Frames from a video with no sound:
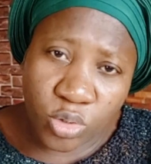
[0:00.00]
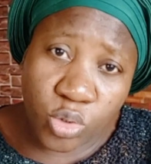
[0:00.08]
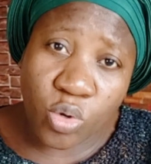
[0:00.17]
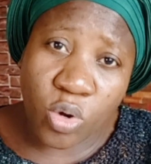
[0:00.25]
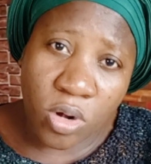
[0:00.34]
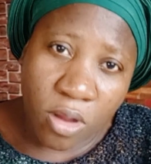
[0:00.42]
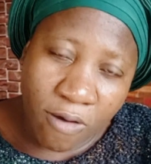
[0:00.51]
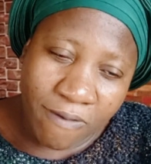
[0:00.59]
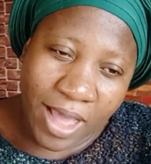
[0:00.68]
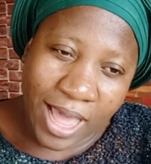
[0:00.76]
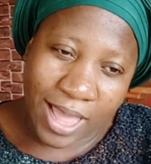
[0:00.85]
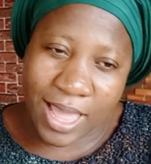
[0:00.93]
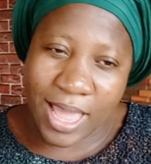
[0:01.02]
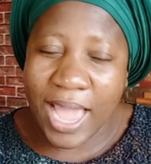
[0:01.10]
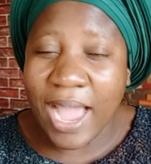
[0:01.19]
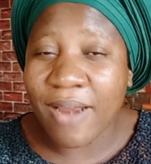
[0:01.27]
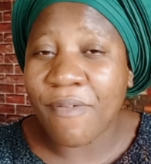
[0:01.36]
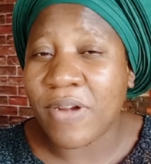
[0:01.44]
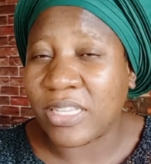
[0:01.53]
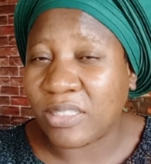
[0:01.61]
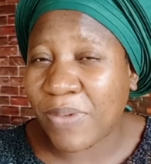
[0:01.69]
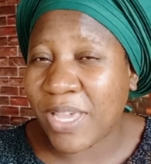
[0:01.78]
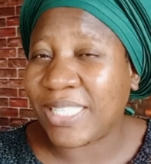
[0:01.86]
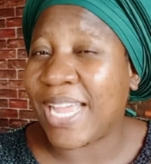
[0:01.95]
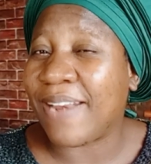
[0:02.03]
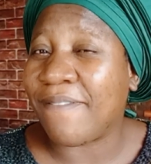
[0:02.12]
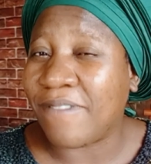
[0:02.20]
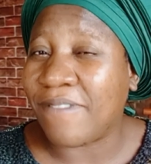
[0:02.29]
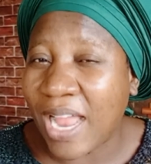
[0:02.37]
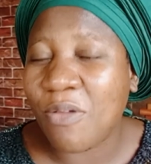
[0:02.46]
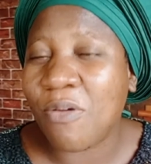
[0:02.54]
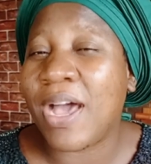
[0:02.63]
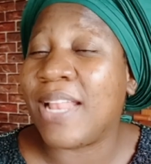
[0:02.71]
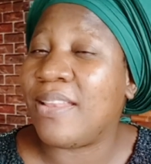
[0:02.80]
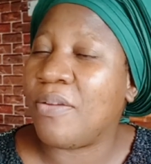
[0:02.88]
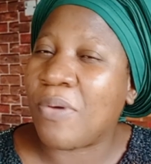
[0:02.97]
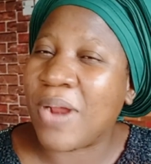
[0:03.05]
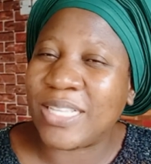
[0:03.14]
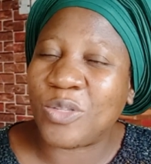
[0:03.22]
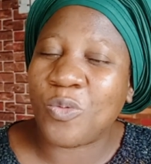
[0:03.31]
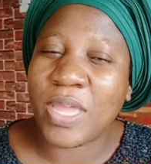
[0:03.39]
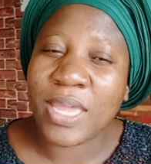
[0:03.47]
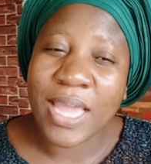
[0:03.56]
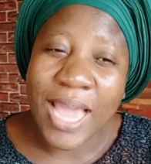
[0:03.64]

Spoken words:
to love her and respect and value her the right way.